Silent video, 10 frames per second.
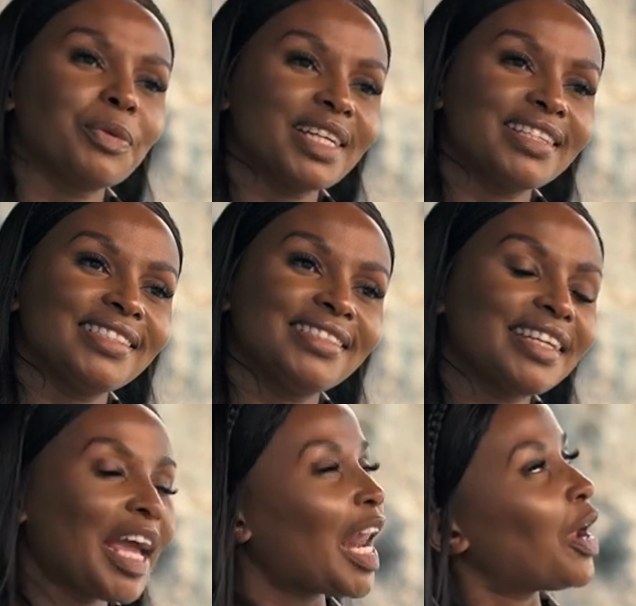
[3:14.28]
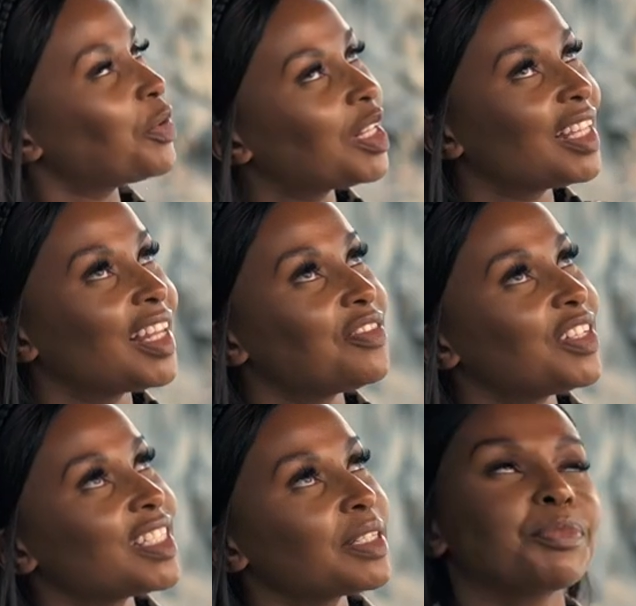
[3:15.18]
wigs and I really love
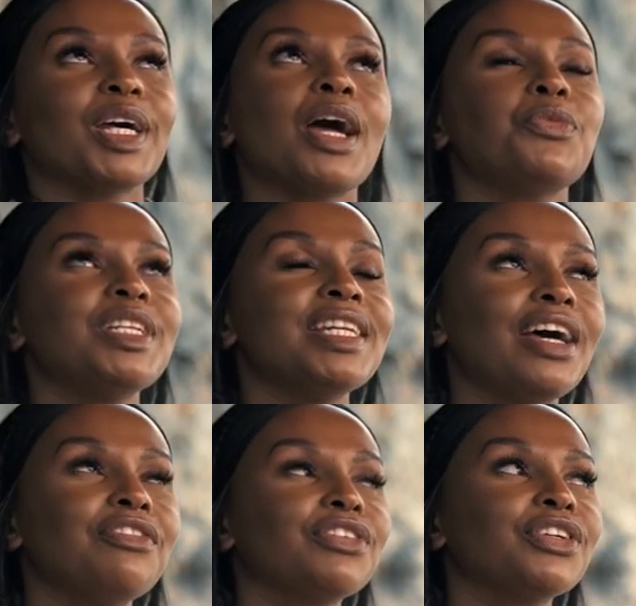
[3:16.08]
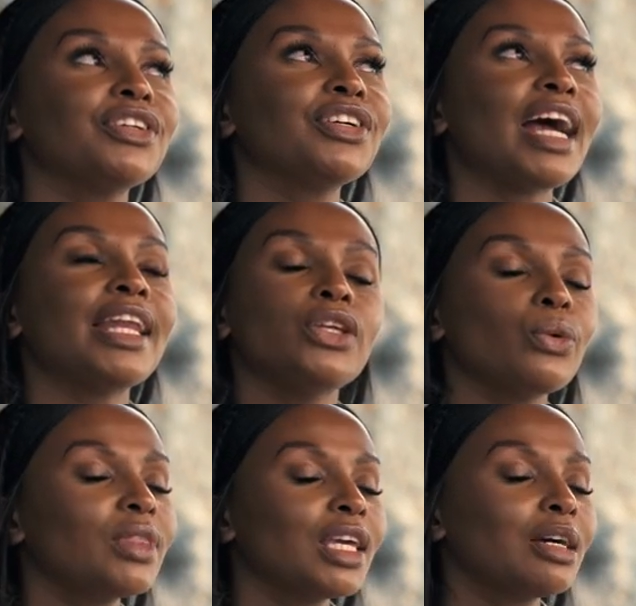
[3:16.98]
it, but I
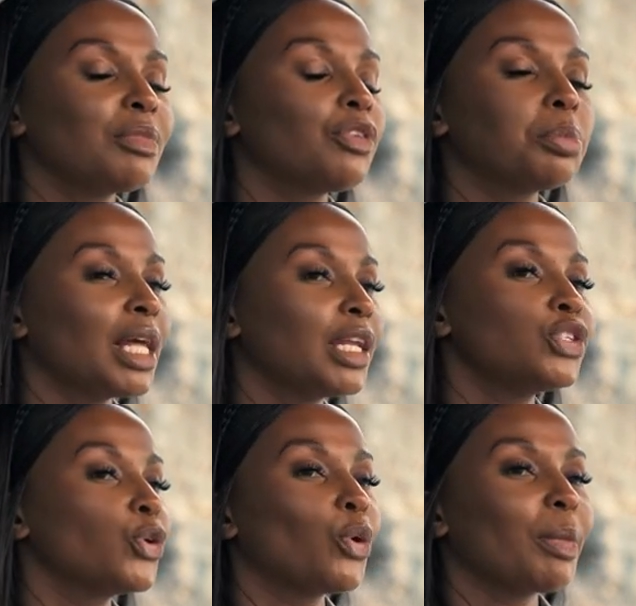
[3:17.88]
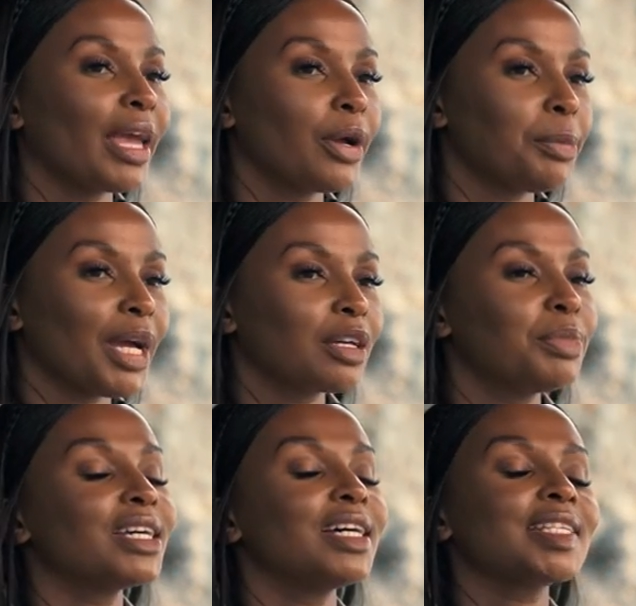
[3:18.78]
don't think I'm ever planning to grow my hair back,
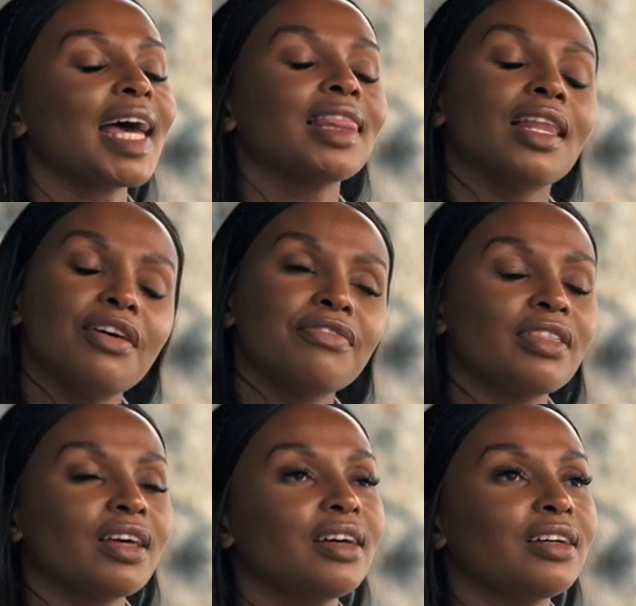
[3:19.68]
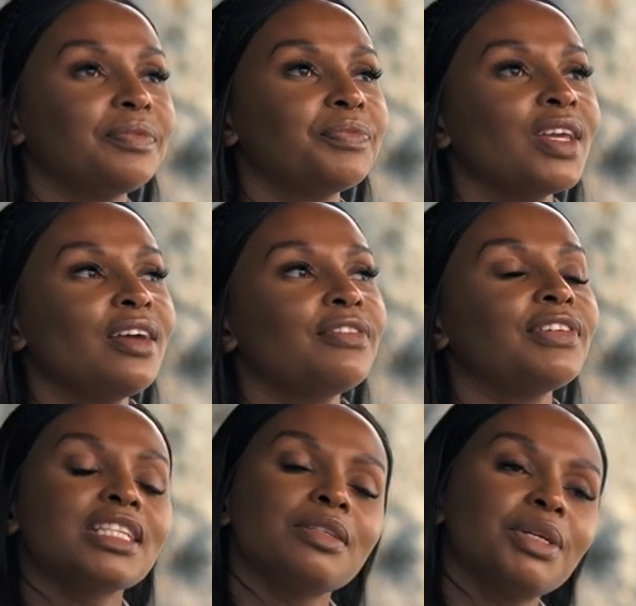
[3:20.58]
because I love the
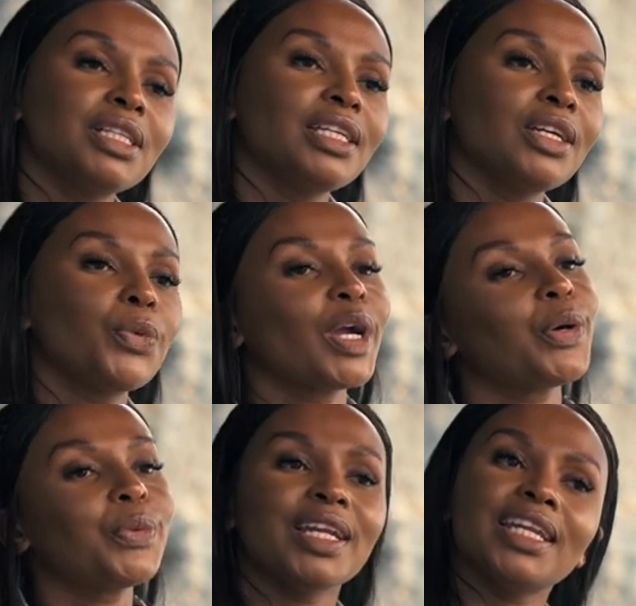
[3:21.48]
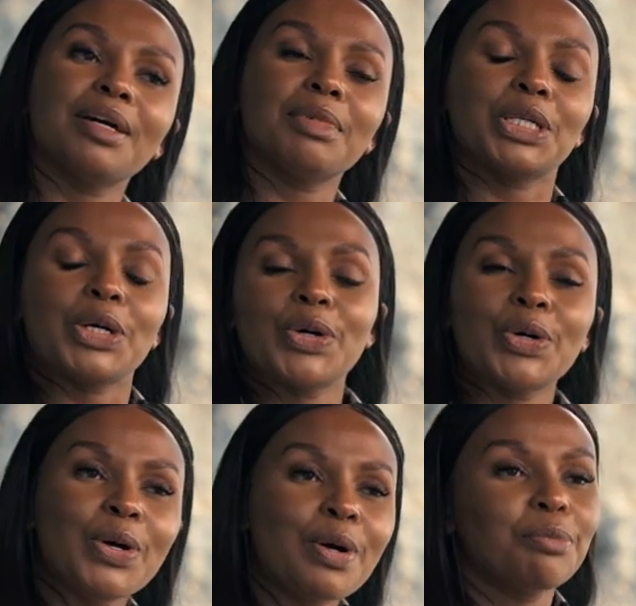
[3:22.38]
flexibility where one day I'm a
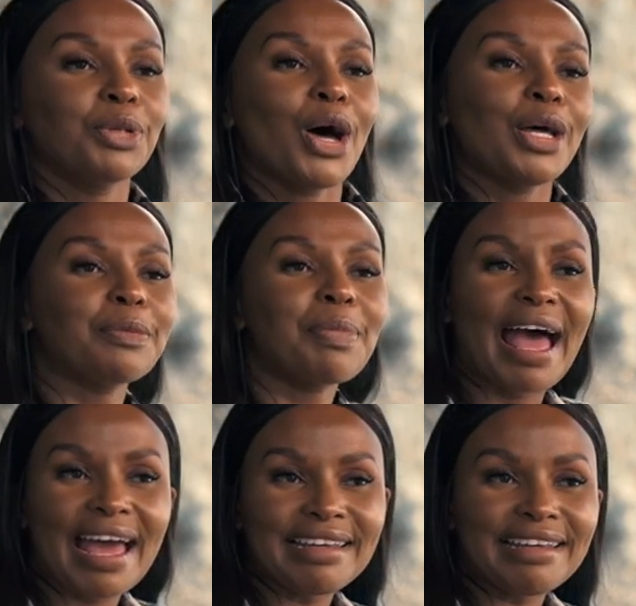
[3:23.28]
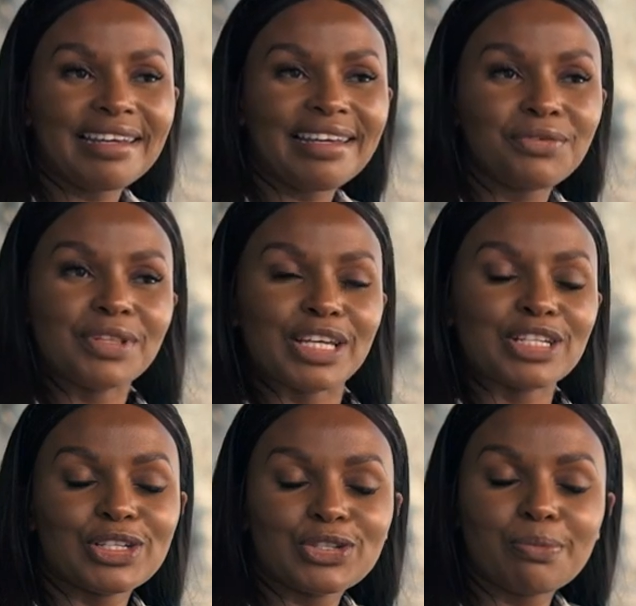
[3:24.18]
little blonde baddie with
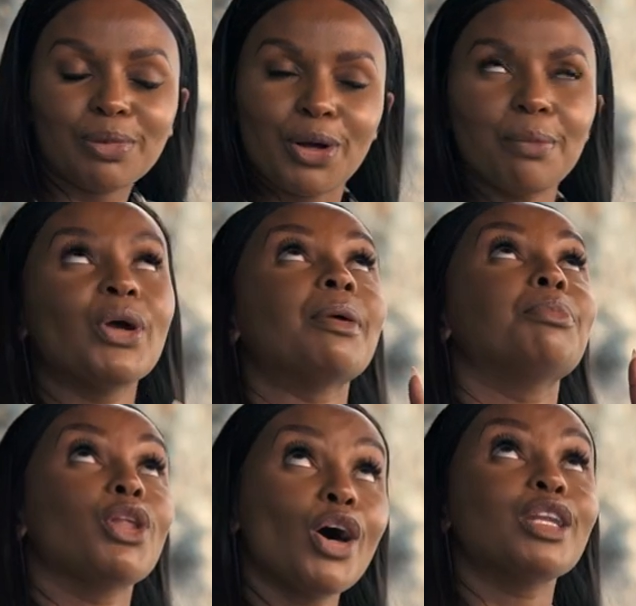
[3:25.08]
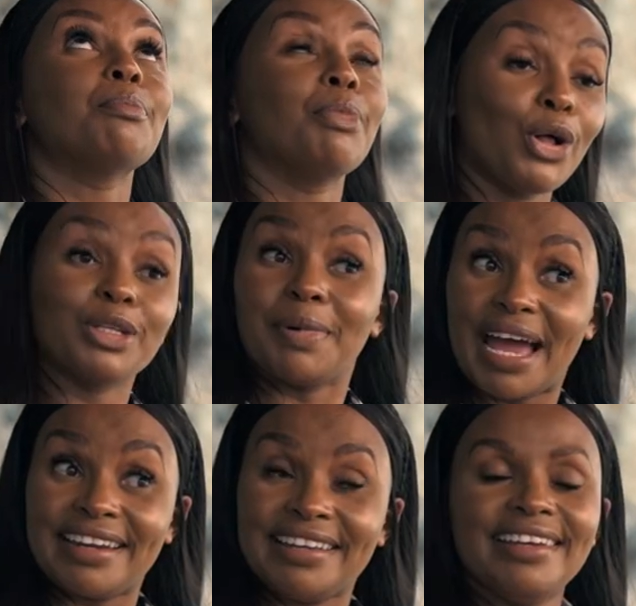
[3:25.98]
like a little blonde bald
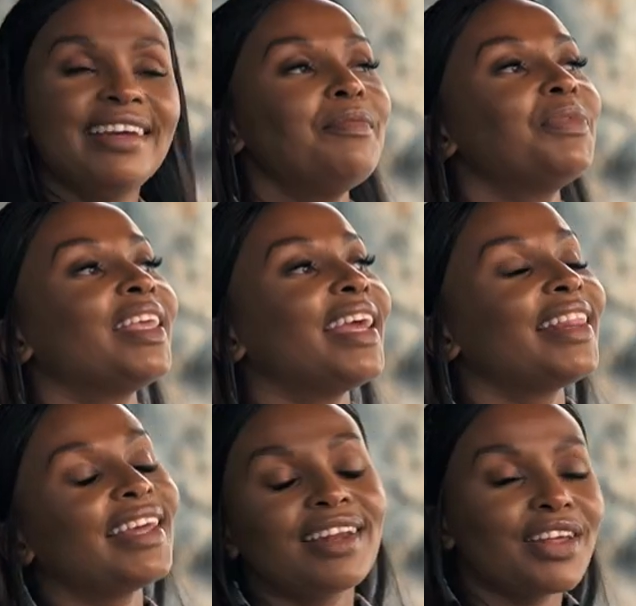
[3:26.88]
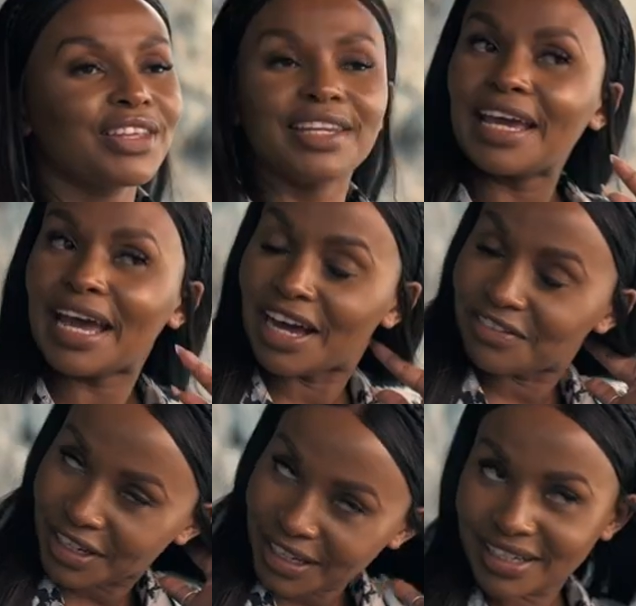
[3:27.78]
baddie. And then another day I
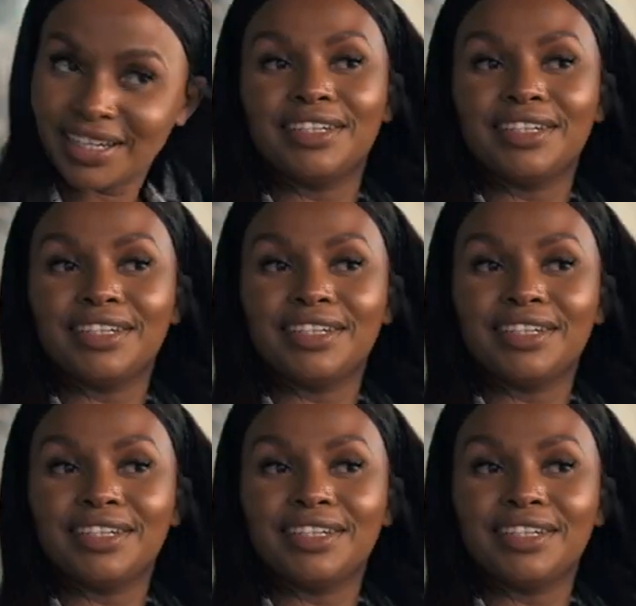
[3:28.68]
have like